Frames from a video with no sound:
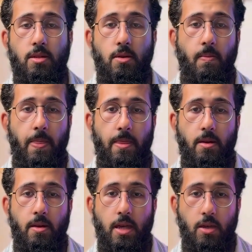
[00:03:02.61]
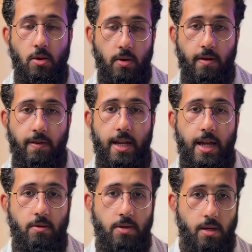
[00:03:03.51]
So you want to find
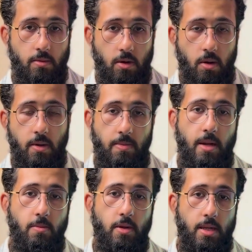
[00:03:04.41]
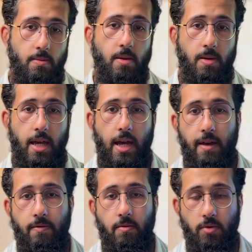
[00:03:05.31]
out some common pain points that people
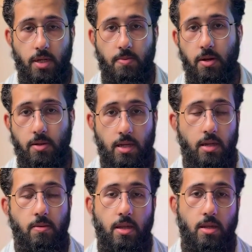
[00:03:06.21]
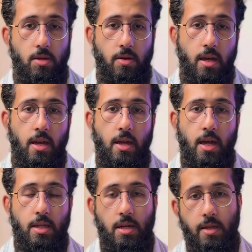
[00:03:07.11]
have or experience in your industry
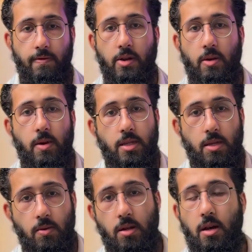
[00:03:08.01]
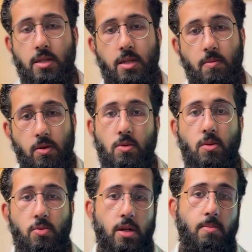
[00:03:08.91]
and start to figure out ways that you can answer them through
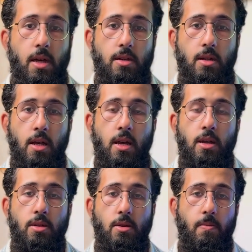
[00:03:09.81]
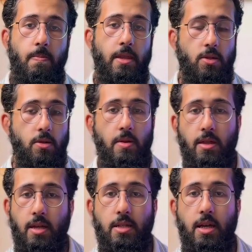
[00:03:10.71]
your product page. So these could be
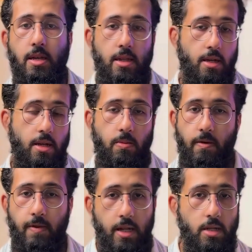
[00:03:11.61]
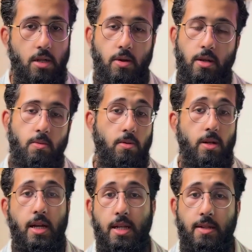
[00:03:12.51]
things like in the example of an energy drink, we
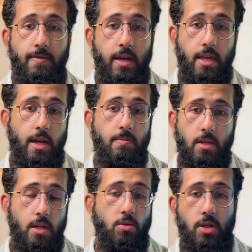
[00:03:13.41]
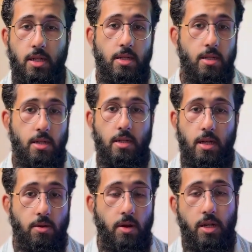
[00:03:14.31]
already identified that, jitters and
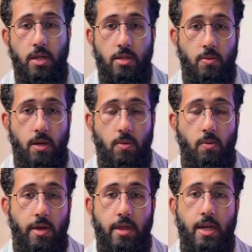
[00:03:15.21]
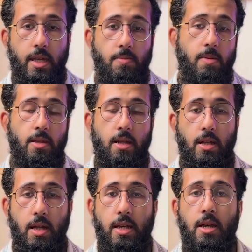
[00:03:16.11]
crashes were one thing that people
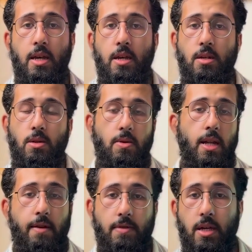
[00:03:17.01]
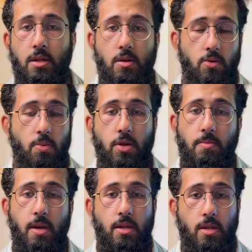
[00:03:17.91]
didn't like. So you can have a section on your
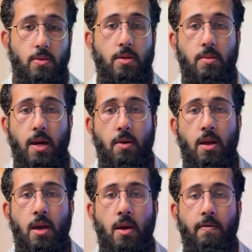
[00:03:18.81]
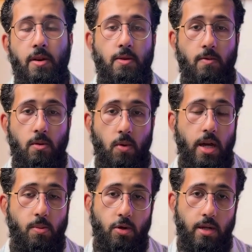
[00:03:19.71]
product page that talks about, first of all, why
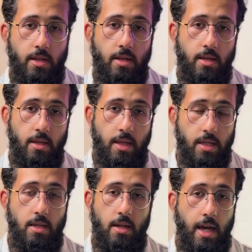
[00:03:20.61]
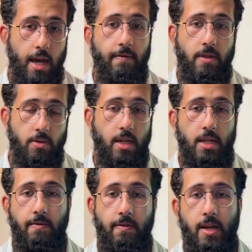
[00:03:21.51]
the product doesn't have those
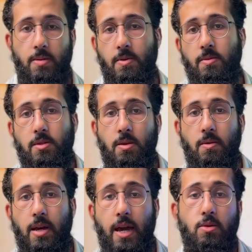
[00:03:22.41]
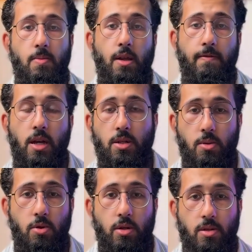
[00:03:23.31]
negative effects, but also how you manufacture the
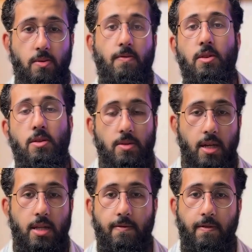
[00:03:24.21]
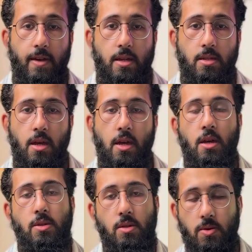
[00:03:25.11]
product to avoid those negative effects.
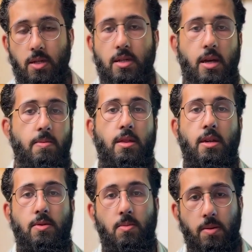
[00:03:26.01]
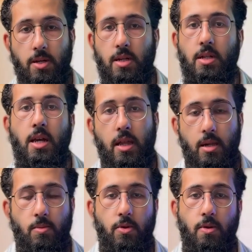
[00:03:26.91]
So those are the type of things from an objection
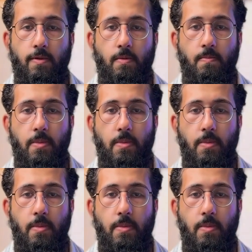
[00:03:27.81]
handling point of view.